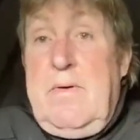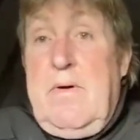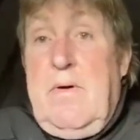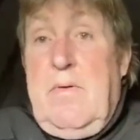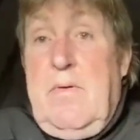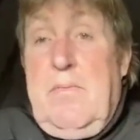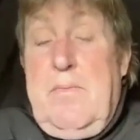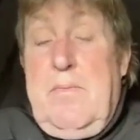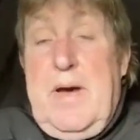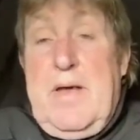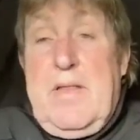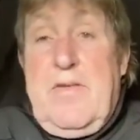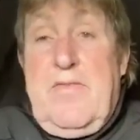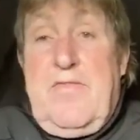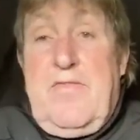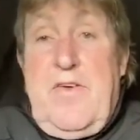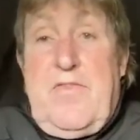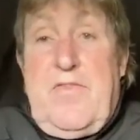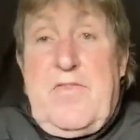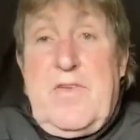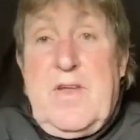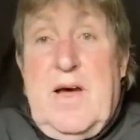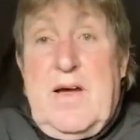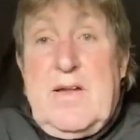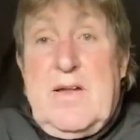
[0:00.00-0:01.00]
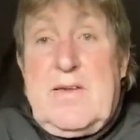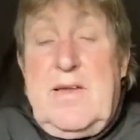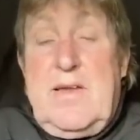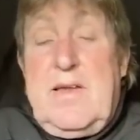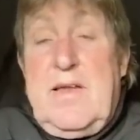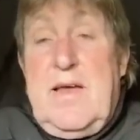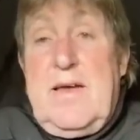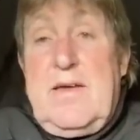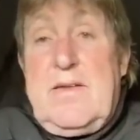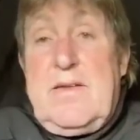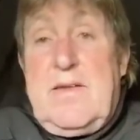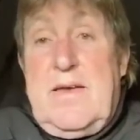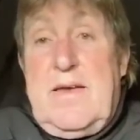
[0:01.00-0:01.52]
on May the 5th,
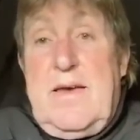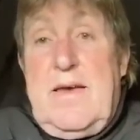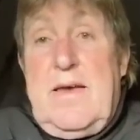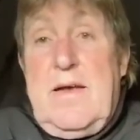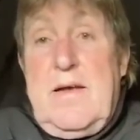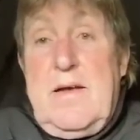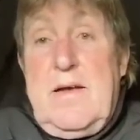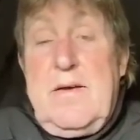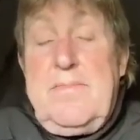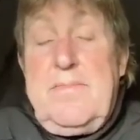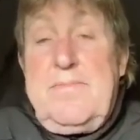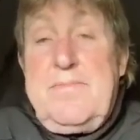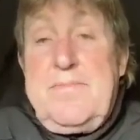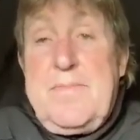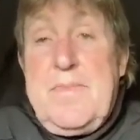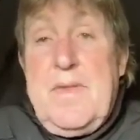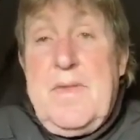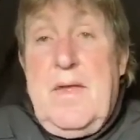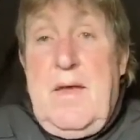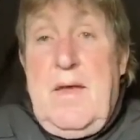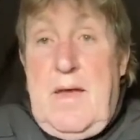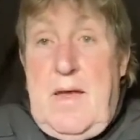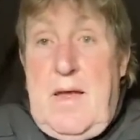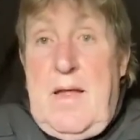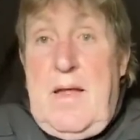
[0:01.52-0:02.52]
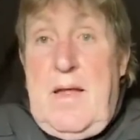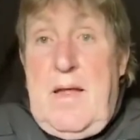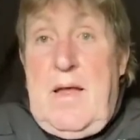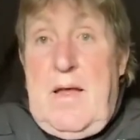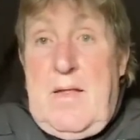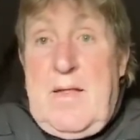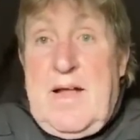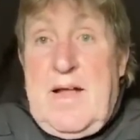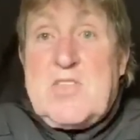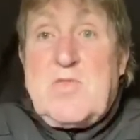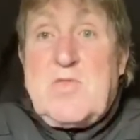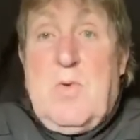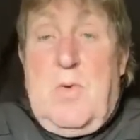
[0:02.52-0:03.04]
1980,
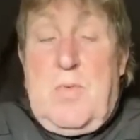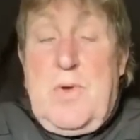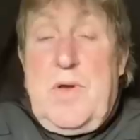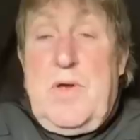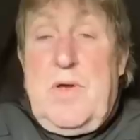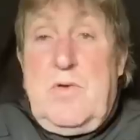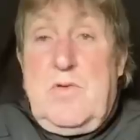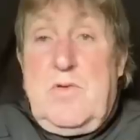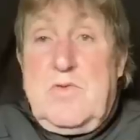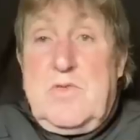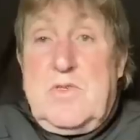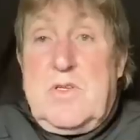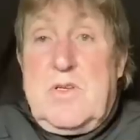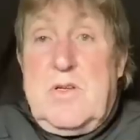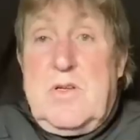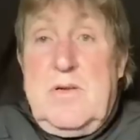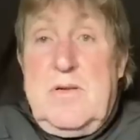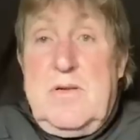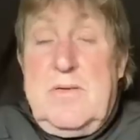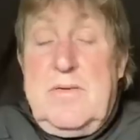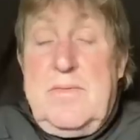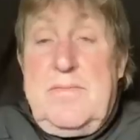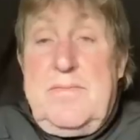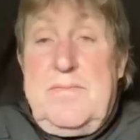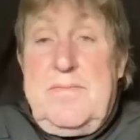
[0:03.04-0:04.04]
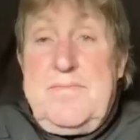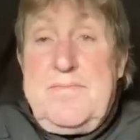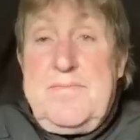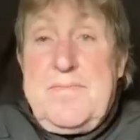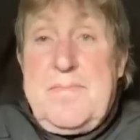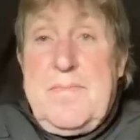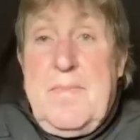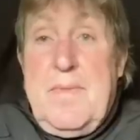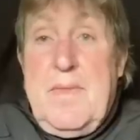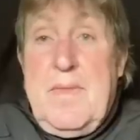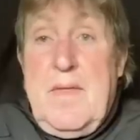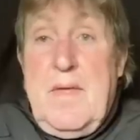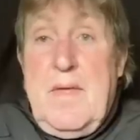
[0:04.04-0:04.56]
that's what we used.
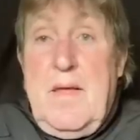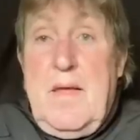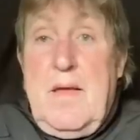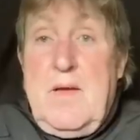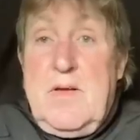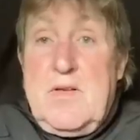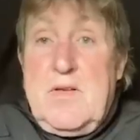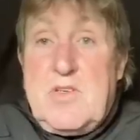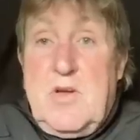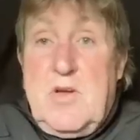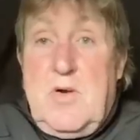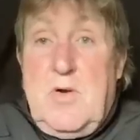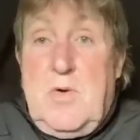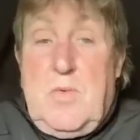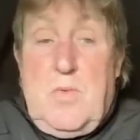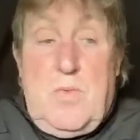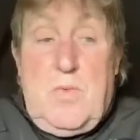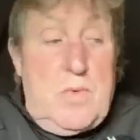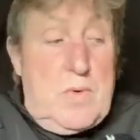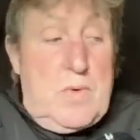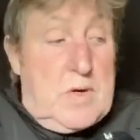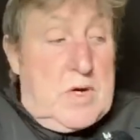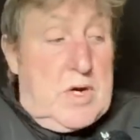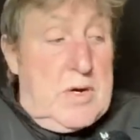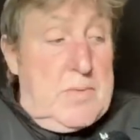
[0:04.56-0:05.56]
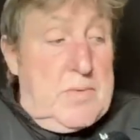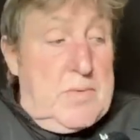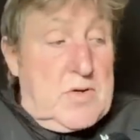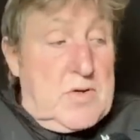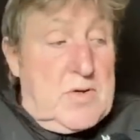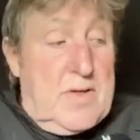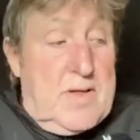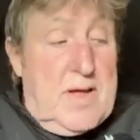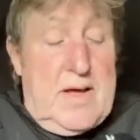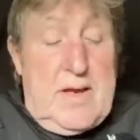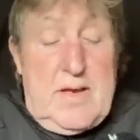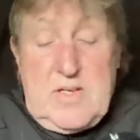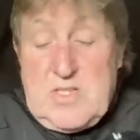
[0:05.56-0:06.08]
So we'll come on to
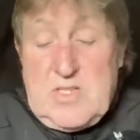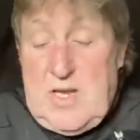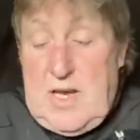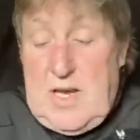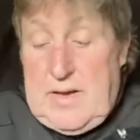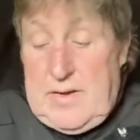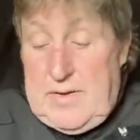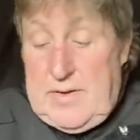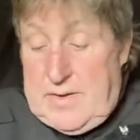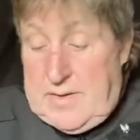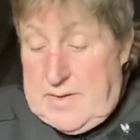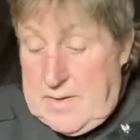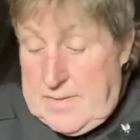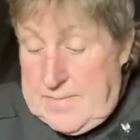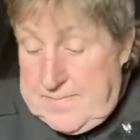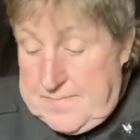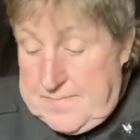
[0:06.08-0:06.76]
that in a second.